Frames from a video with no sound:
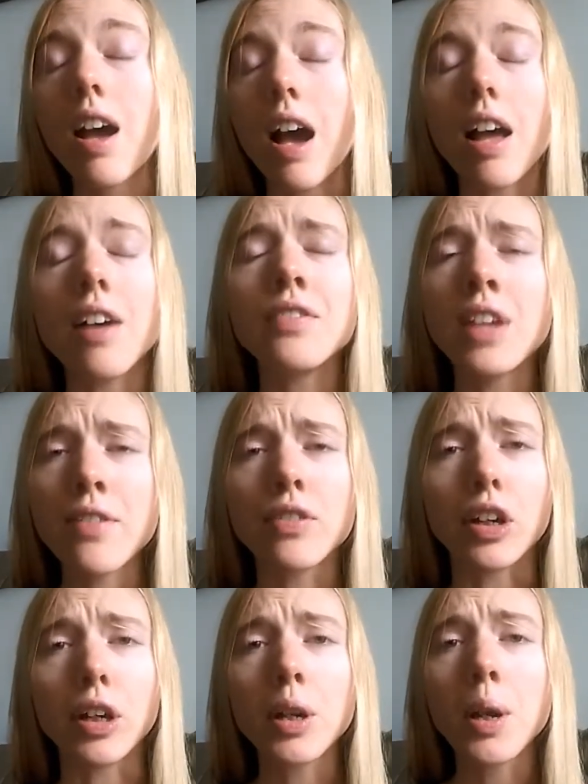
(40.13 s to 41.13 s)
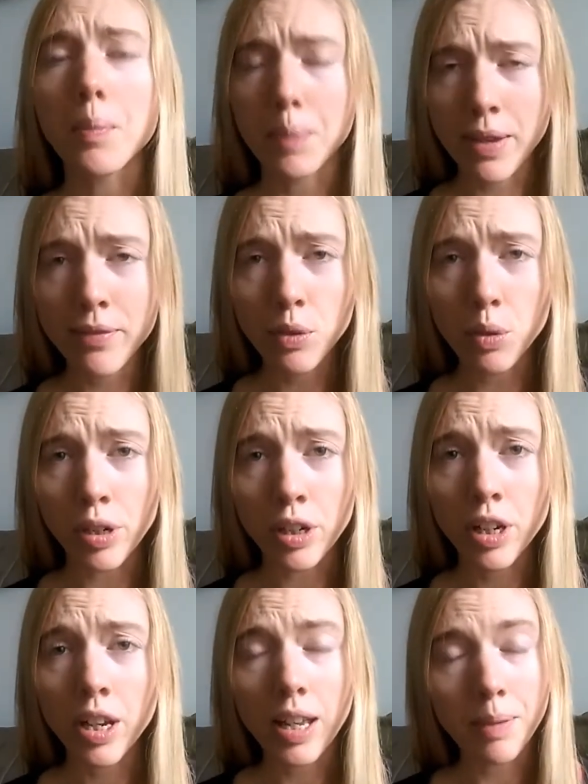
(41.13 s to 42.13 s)
I have never before
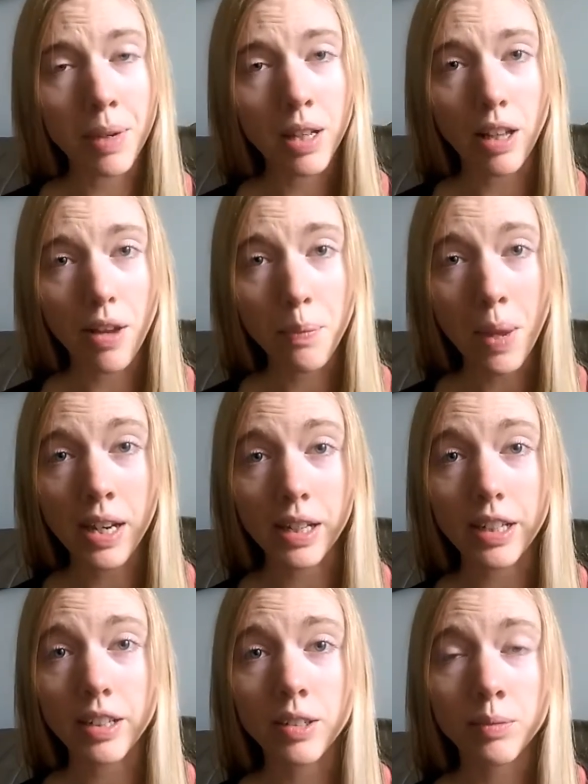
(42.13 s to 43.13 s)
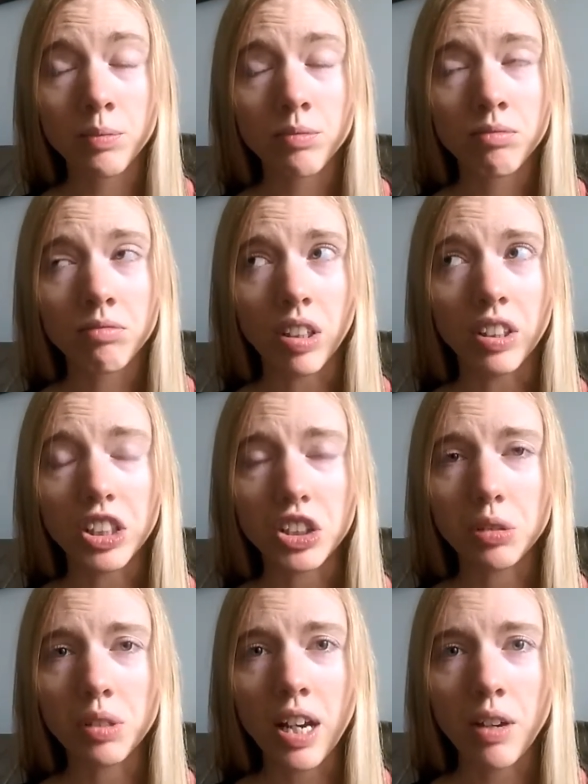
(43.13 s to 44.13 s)
in my life painted, unless
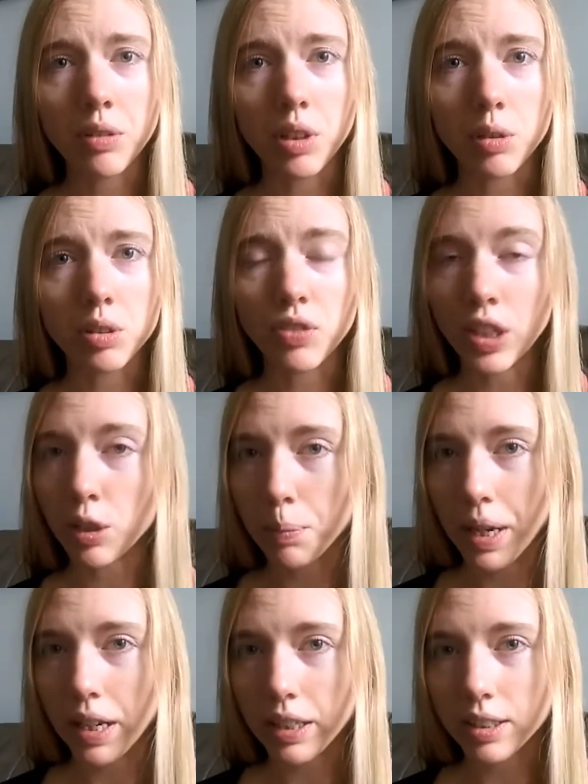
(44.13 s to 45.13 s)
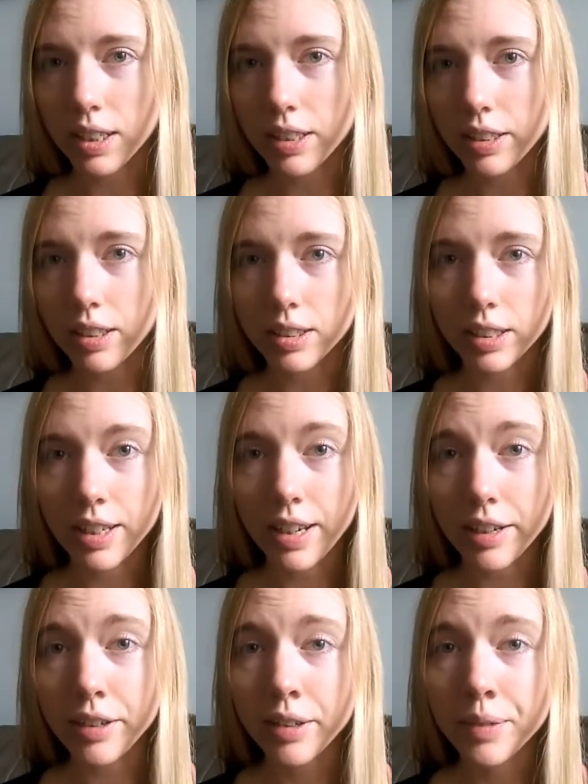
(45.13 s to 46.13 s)
you count those finger paintings I did as a
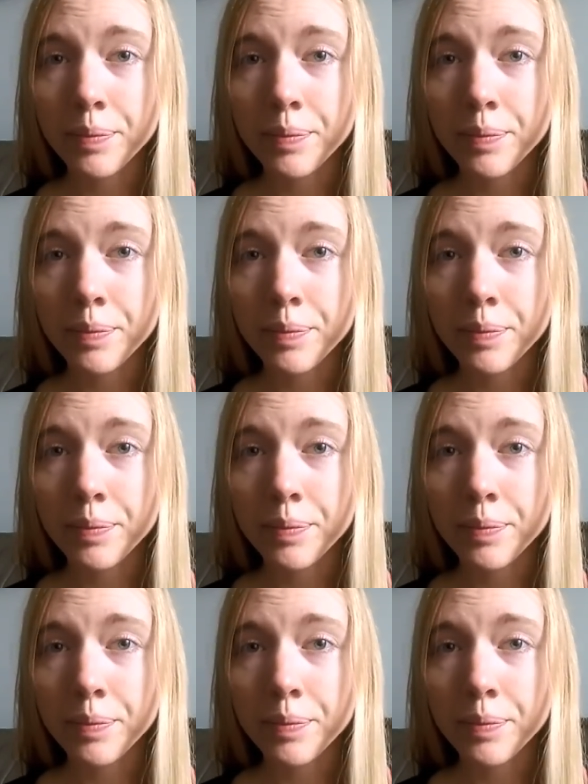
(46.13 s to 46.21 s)
kid.